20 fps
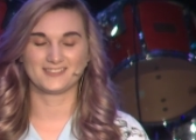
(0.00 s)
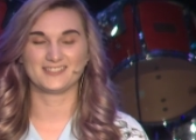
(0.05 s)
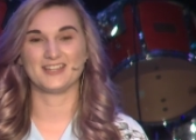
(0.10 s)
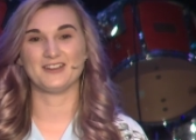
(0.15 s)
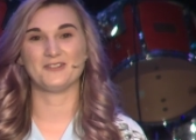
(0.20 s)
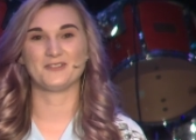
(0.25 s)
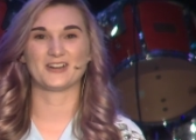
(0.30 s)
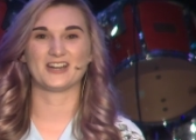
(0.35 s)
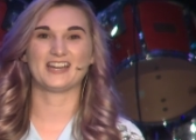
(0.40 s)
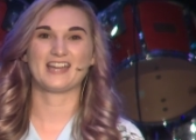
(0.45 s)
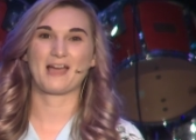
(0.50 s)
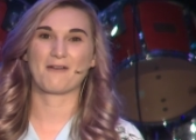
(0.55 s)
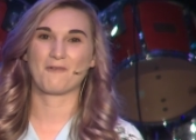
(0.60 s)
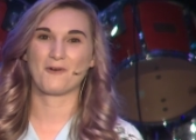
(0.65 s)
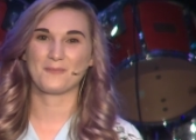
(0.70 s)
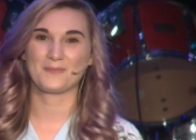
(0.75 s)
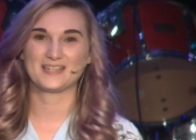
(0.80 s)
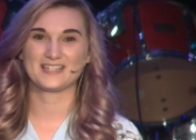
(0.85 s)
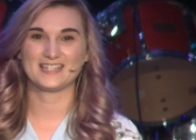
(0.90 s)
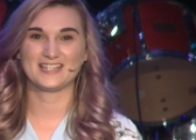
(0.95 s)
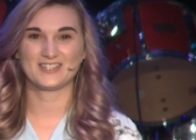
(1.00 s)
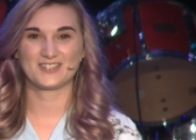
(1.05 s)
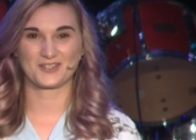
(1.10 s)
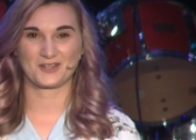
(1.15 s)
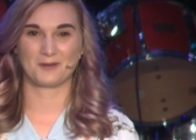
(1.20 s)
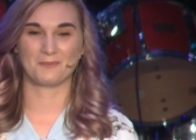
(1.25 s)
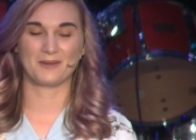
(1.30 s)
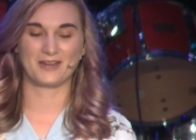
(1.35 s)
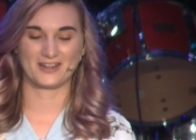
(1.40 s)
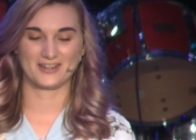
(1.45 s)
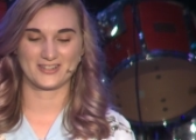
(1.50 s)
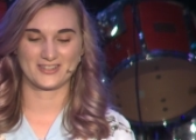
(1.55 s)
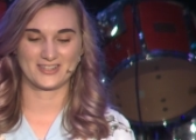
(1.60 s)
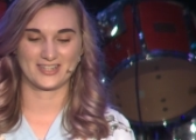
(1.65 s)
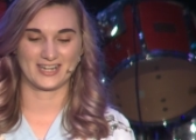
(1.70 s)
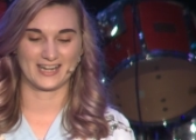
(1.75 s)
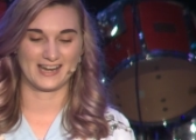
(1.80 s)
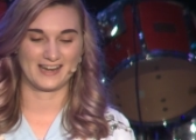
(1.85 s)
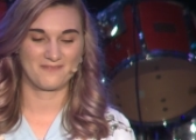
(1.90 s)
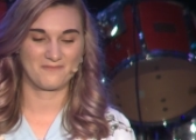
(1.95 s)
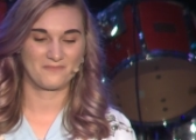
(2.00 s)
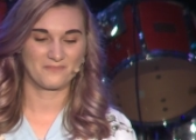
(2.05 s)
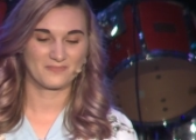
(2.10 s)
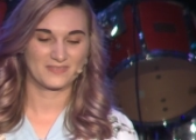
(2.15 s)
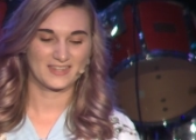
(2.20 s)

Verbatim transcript: Don't worry, I won't be teaching on marriage today.